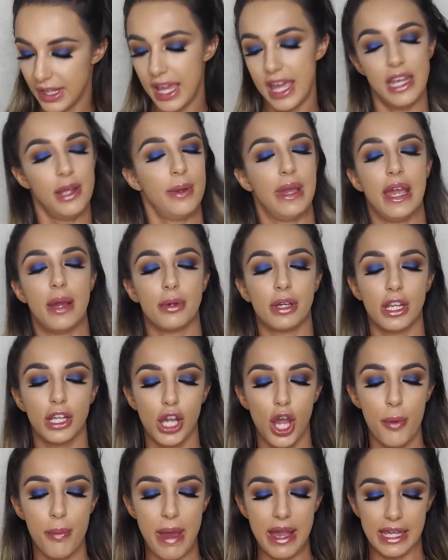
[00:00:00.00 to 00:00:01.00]
Anyway, I'm going to
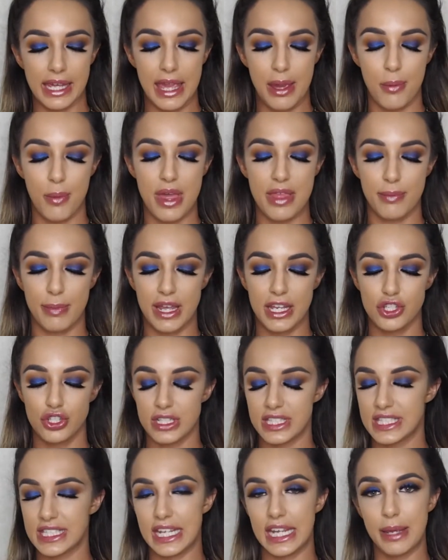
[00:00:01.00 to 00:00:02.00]
go back in with my
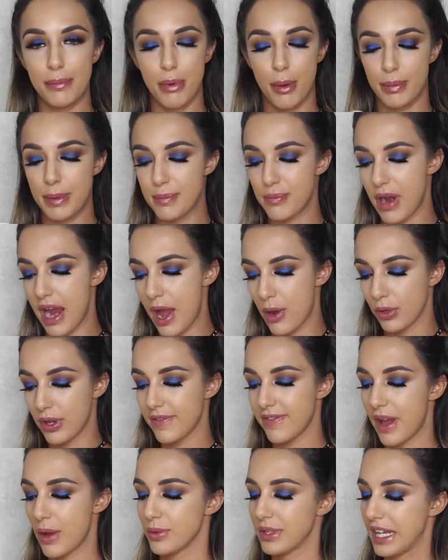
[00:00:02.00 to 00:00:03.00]
trusty Bobbi Brown
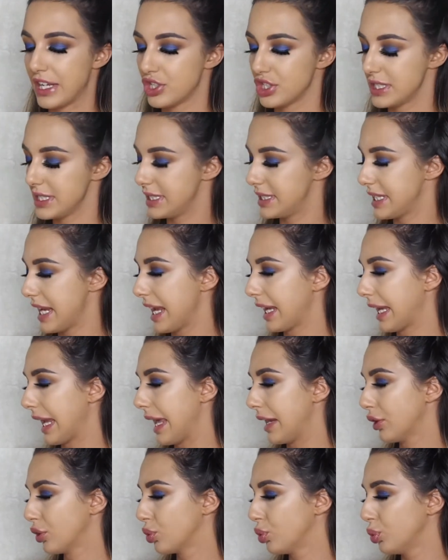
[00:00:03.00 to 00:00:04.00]
foundation stick
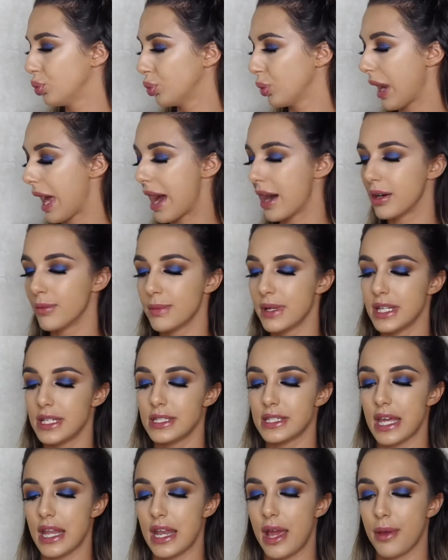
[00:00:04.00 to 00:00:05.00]
in Cool
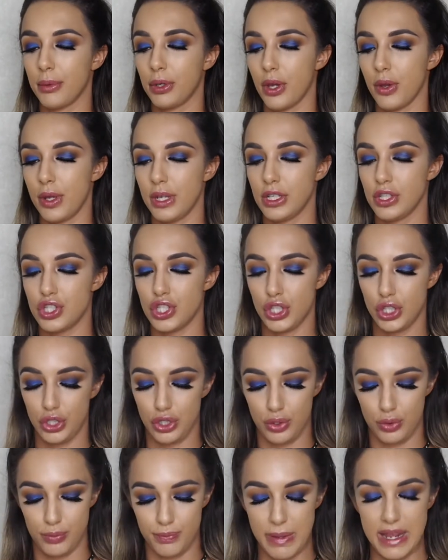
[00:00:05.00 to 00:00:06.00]
Almond, and I'm going
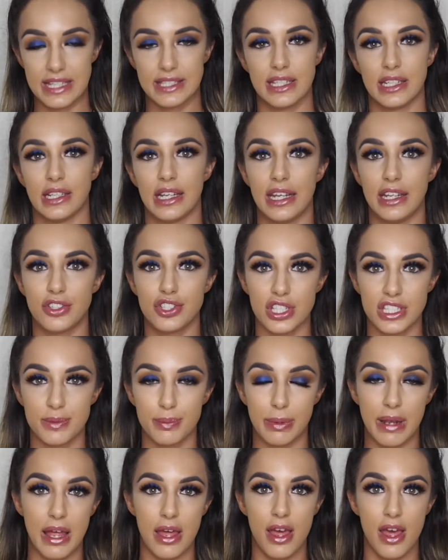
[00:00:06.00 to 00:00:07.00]
to basically just
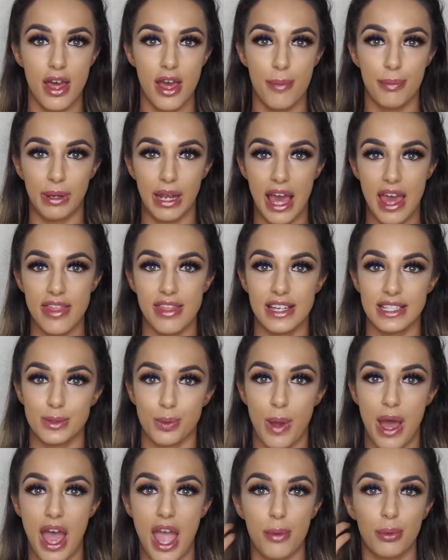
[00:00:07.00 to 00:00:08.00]
apply this
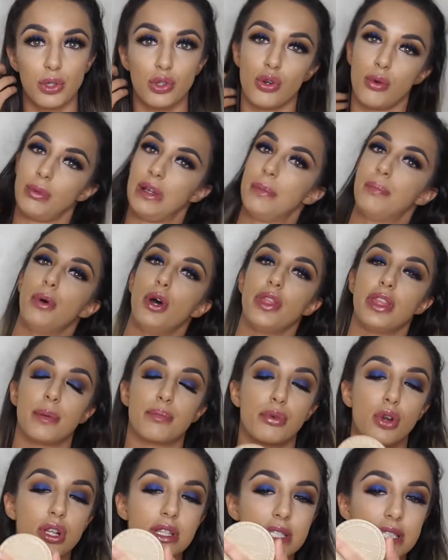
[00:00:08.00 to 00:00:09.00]
where I would normally put the
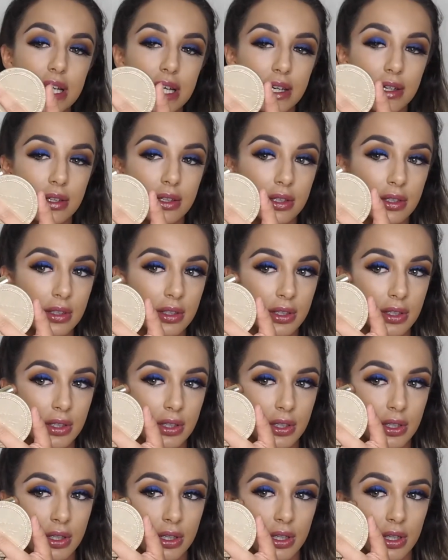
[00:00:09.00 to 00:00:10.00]
bronzer.
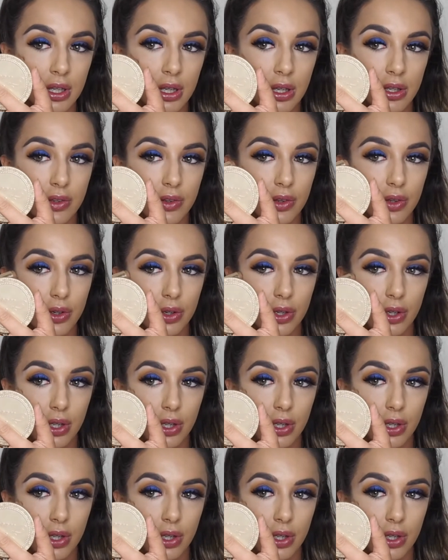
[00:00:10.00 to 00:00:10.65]
So,